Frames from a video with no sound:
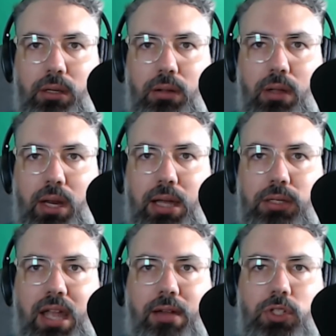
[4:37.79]
You can
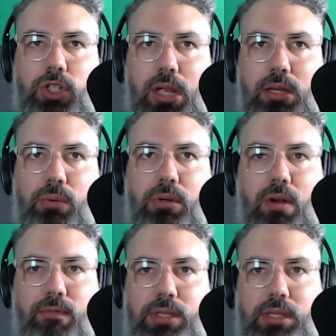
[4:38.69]
actually have a genuine
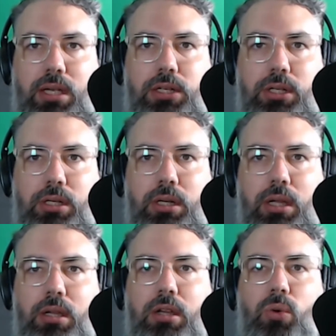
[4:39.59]
conversation
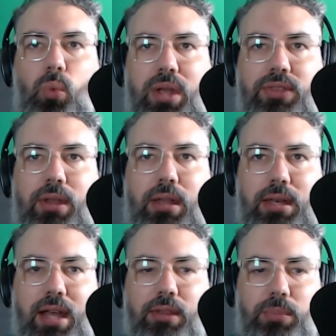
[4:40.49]
with
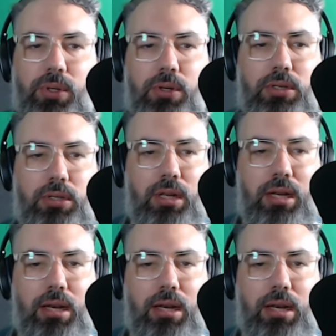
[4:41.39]
another person and